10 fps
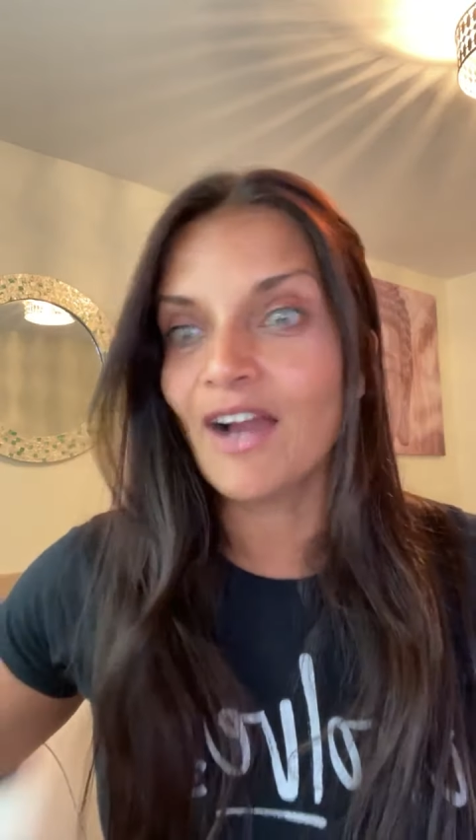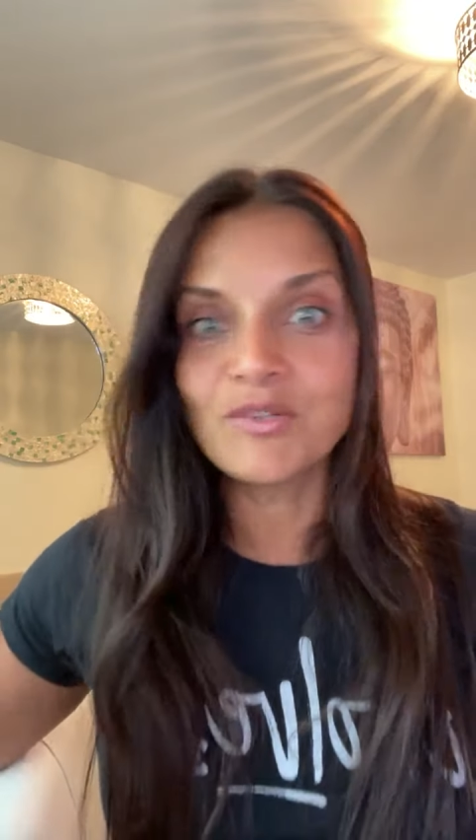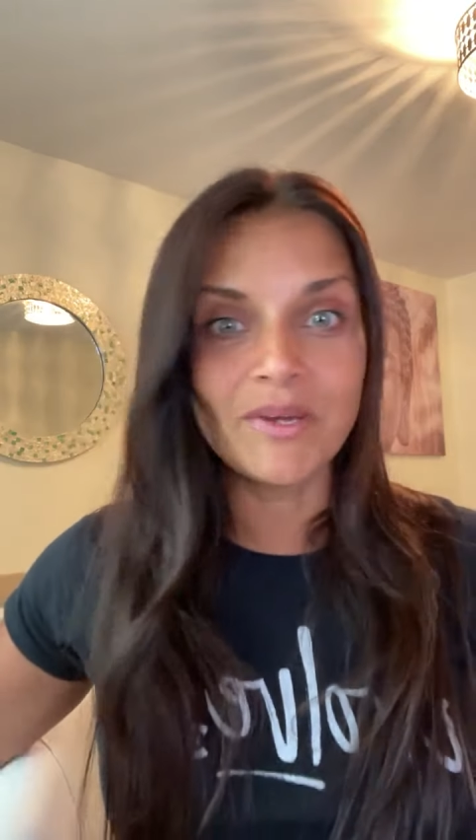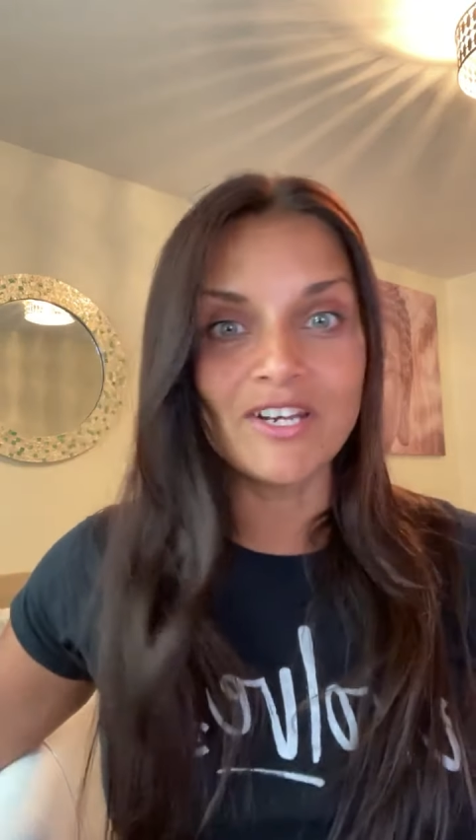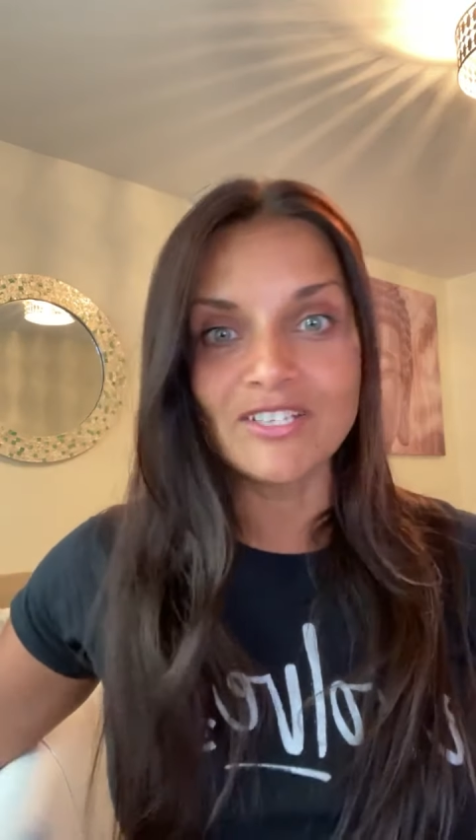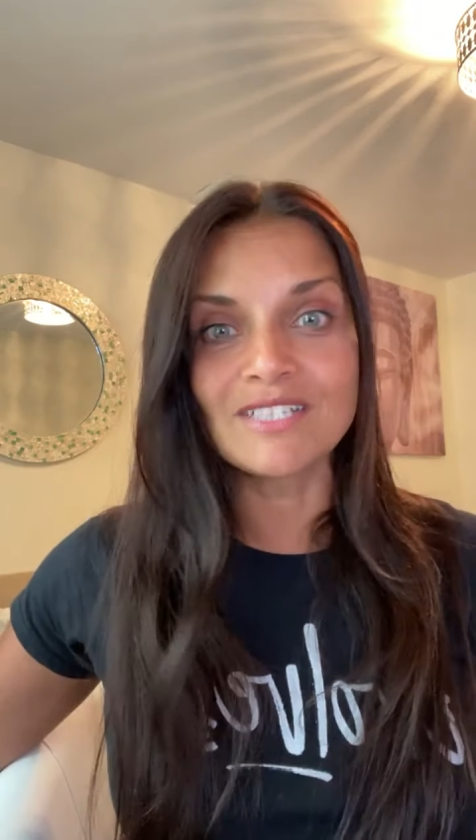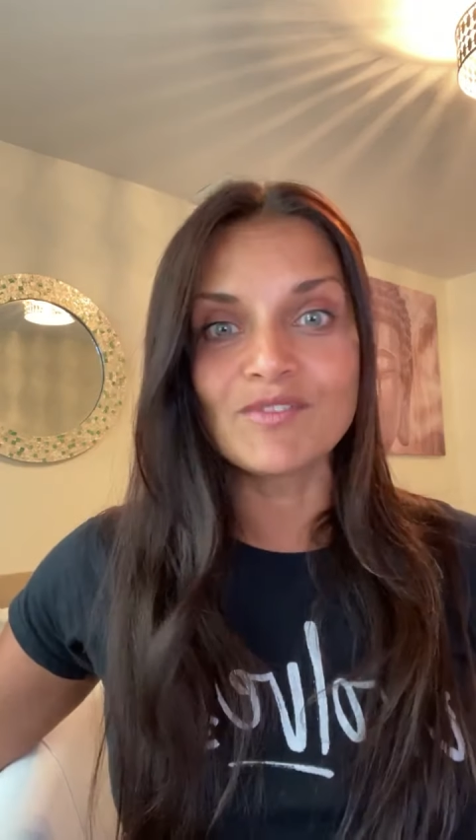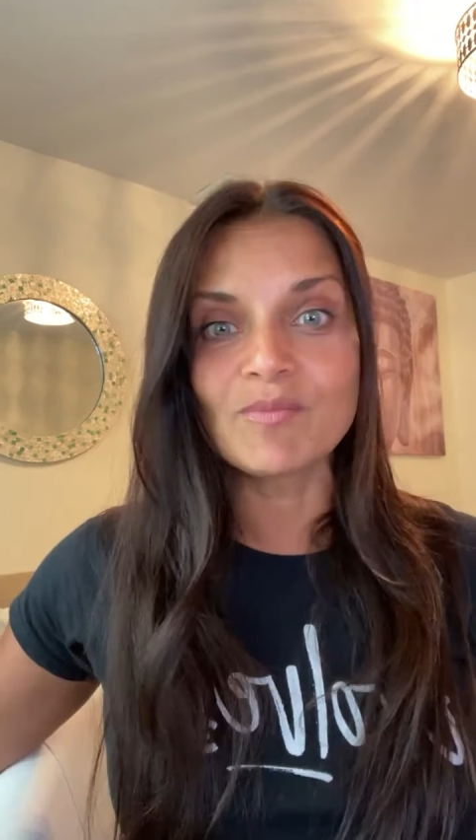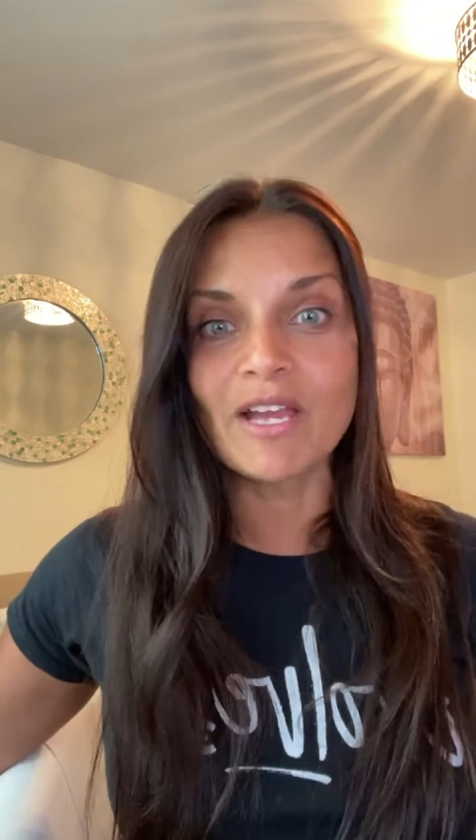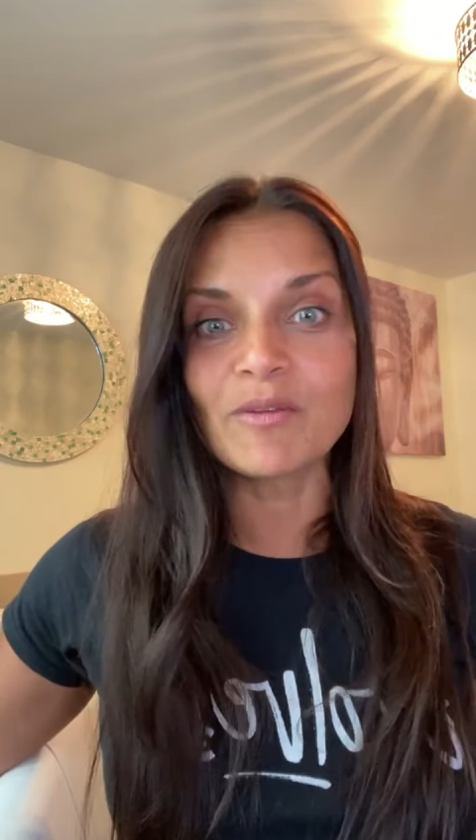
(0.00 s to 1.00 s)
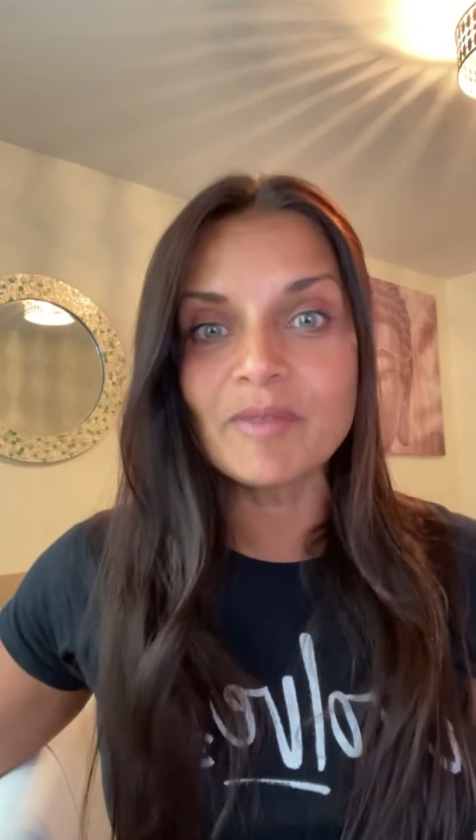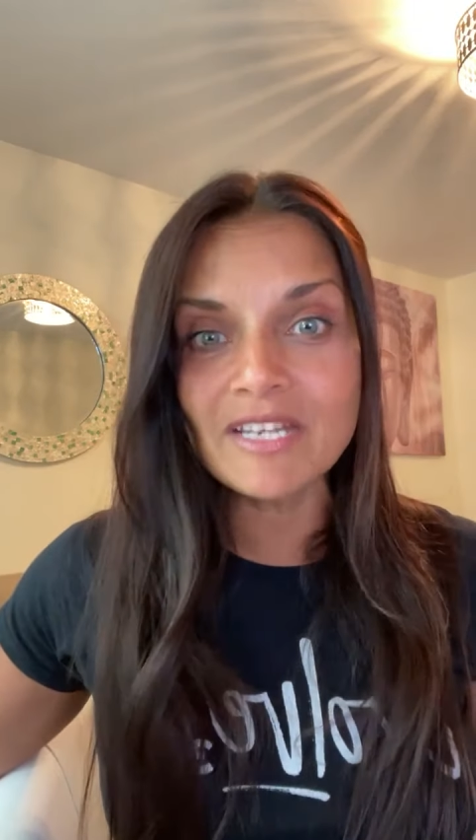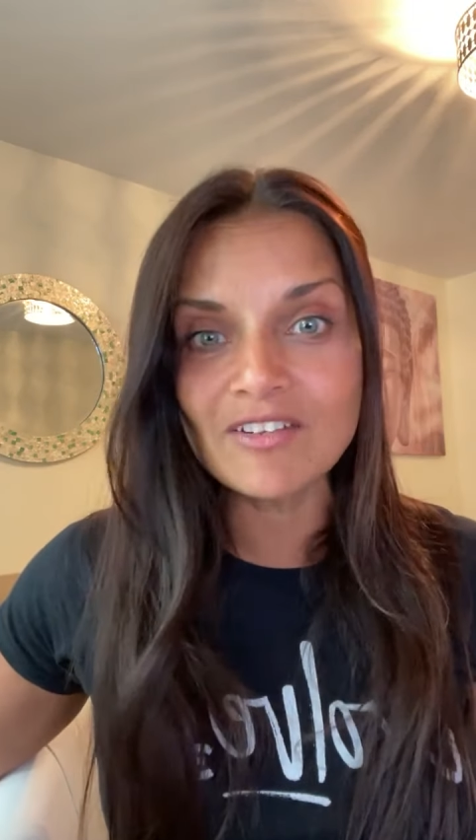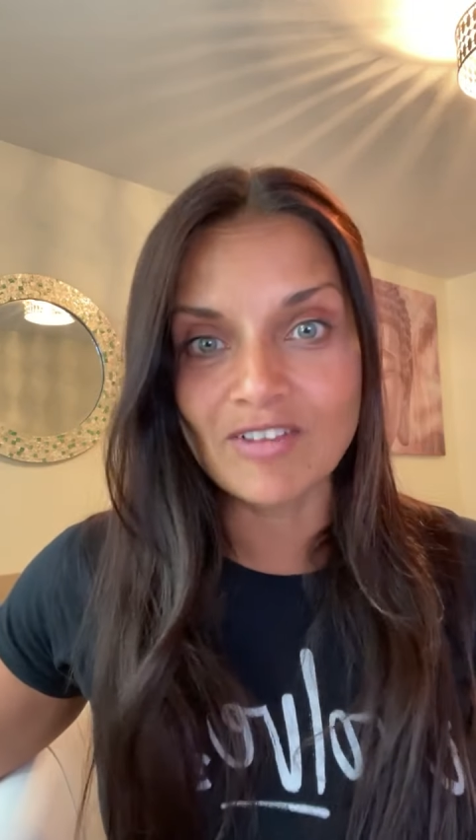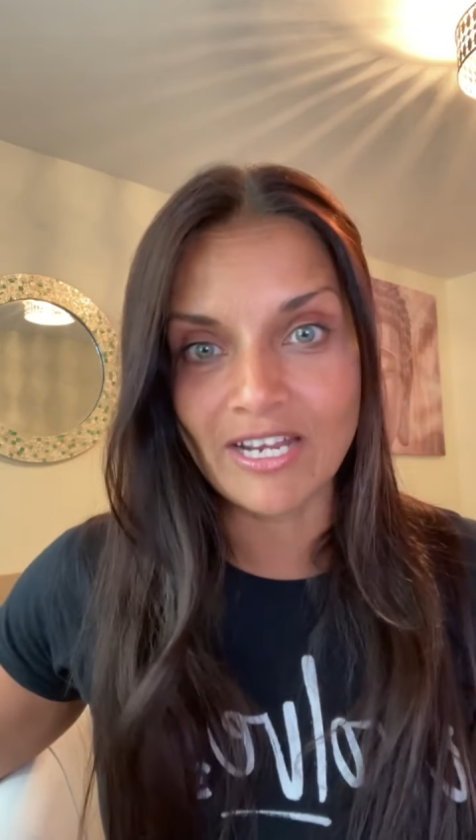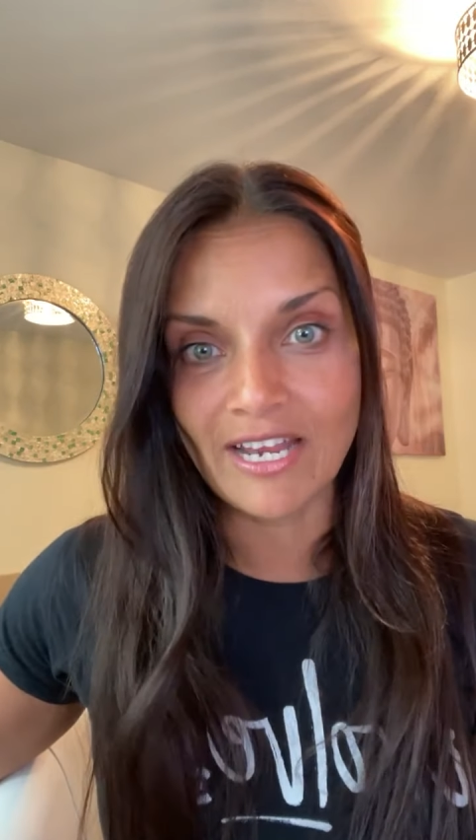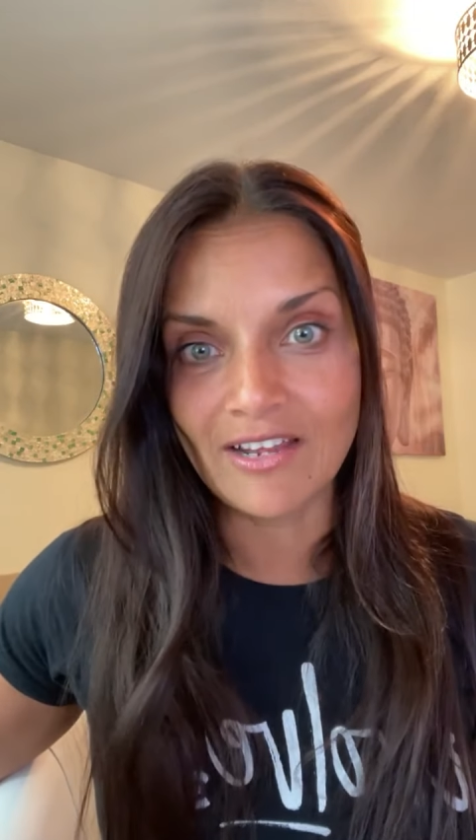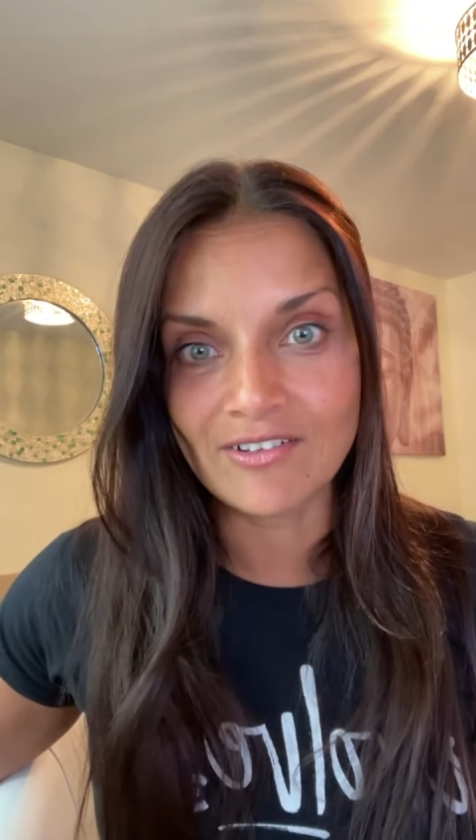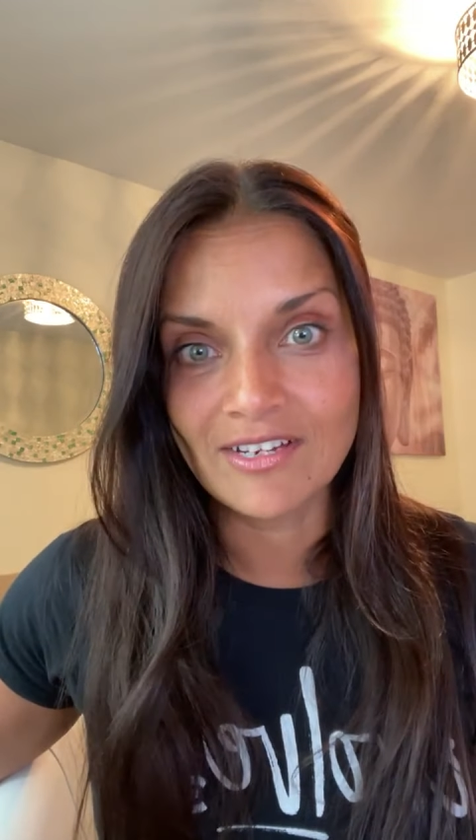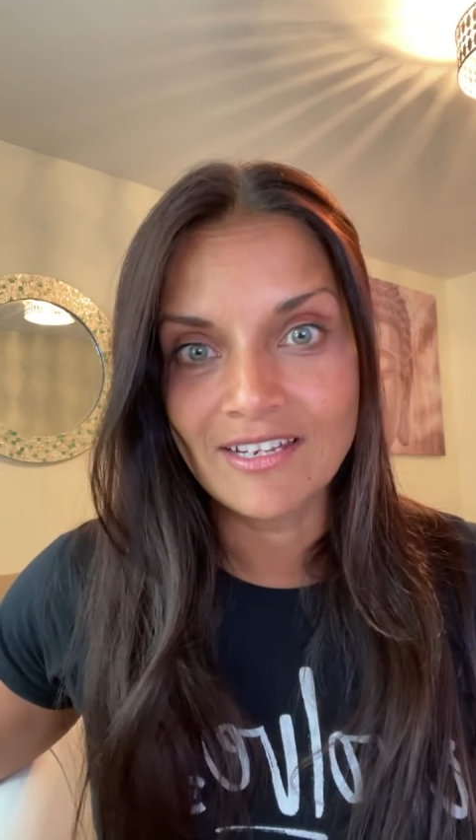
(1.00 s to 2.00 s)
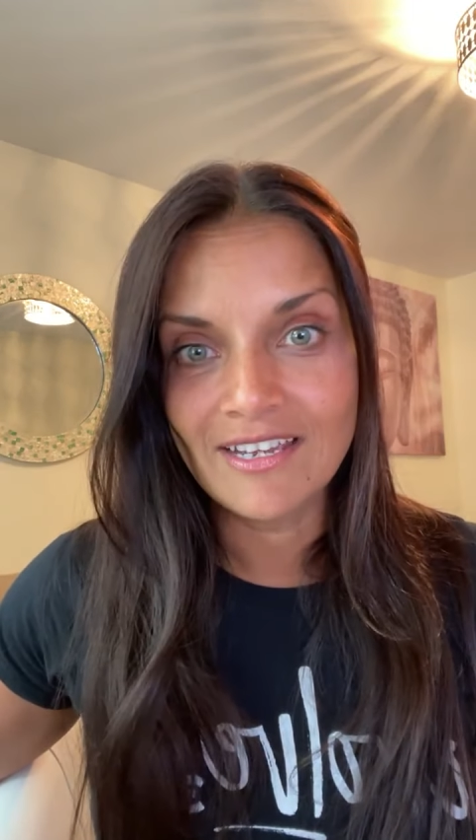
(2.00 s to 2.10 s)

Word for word: How do I not give you my opinion right now?